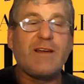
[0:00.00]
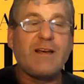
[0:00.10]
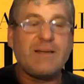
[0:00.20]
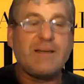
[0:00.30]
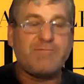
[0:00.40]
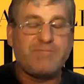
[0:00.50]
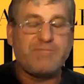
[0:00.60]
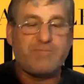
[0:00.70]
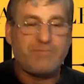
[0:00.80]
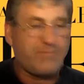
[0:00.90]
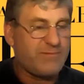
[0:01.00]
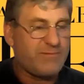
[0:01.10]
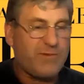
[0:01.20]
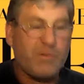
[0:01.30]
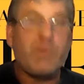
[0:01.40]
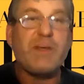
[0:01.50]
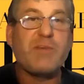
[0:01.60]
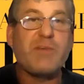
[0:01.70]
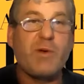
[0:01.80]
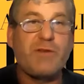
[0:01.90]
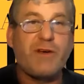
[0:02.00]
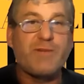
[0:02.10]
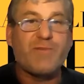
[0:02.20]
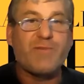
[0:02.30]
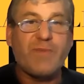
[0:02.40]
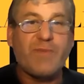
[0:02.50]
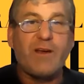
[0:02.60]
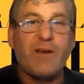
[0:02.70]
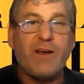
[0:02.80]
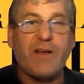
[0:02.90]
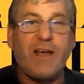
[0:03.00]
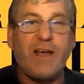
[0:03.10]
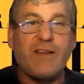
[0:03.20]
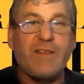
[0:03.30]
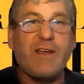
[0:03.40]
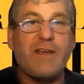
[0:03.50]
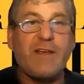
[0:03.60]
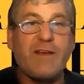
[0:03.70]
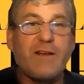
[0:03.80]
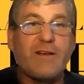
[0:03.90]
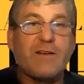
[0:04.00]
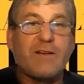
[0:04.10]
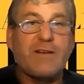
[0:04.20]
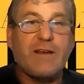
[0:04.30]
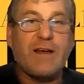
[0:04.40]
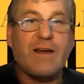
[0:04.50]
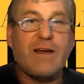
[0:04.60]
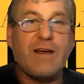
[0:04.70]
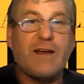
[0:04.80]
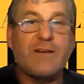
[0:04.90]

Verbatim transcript: um, from the bee's point of view. Okay, the uh,